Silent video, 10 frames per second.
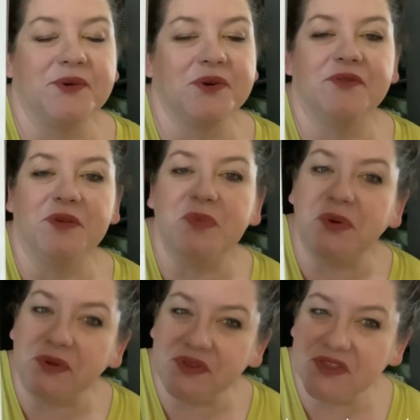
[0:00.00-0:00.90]
or if you
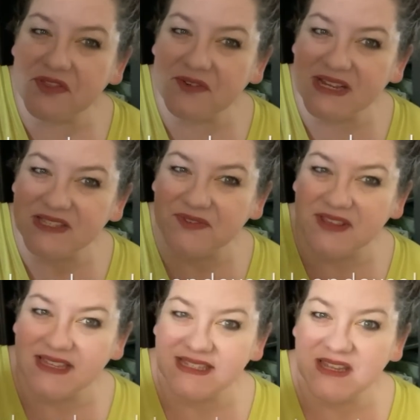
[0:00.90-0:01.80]
pull the threads for
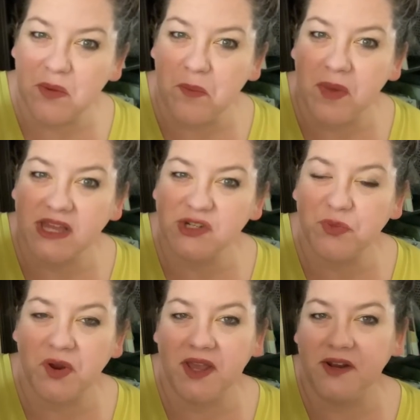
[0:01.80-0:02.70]
this, they're much
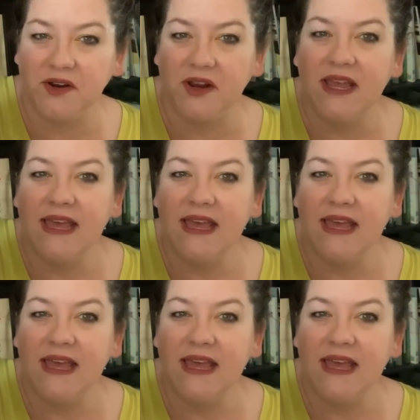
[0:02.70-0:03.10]
brighter,